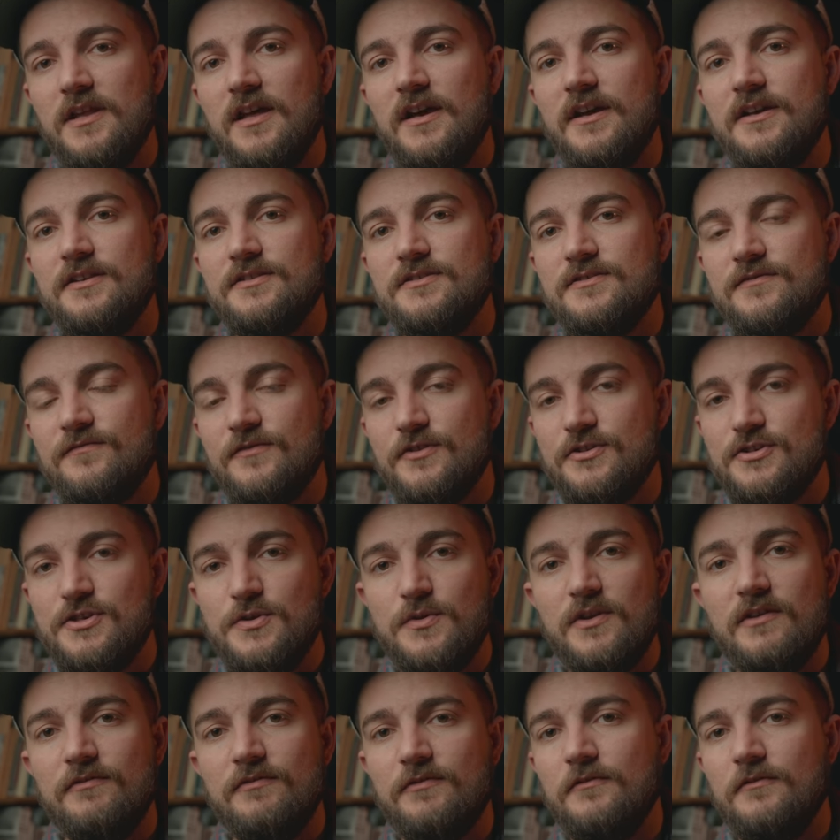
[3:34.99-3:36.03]
lines for
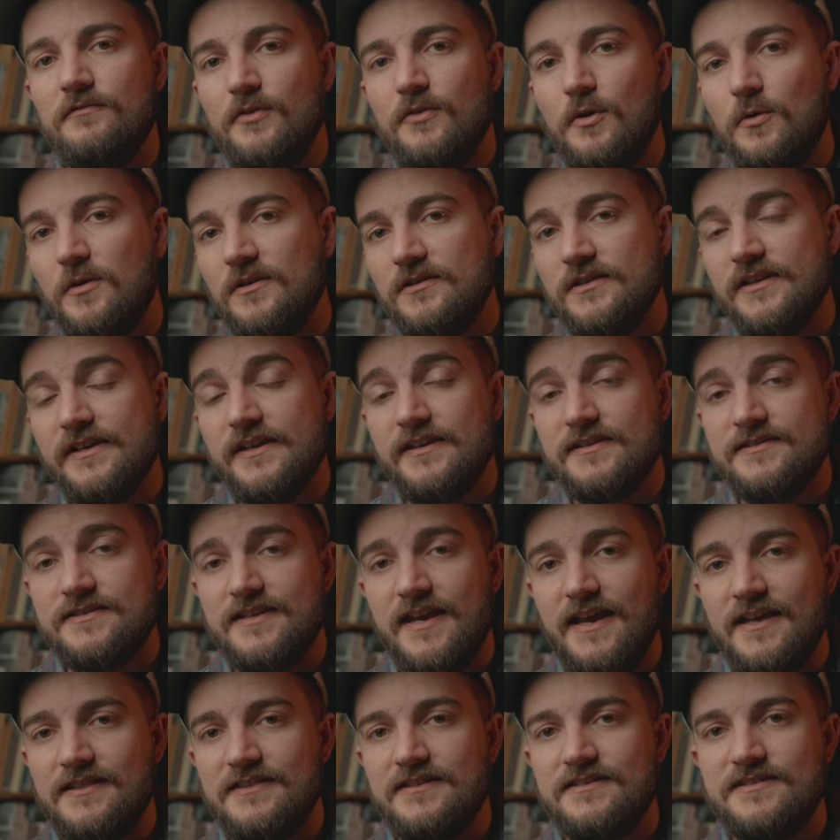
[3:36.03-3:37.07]
two different focal lengths
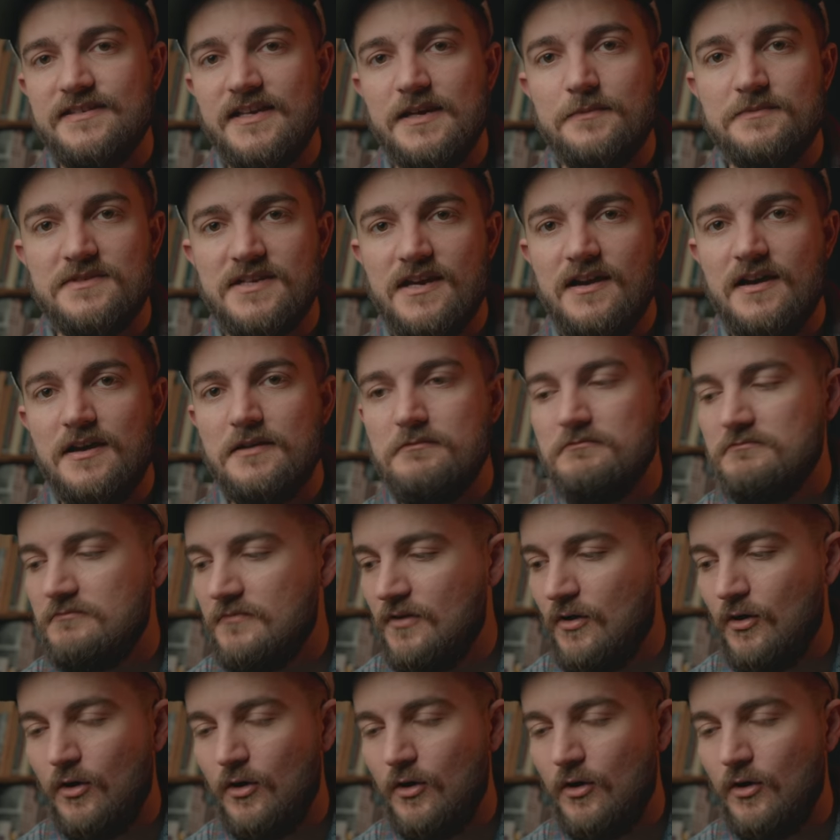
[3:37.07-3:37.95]
at the same time.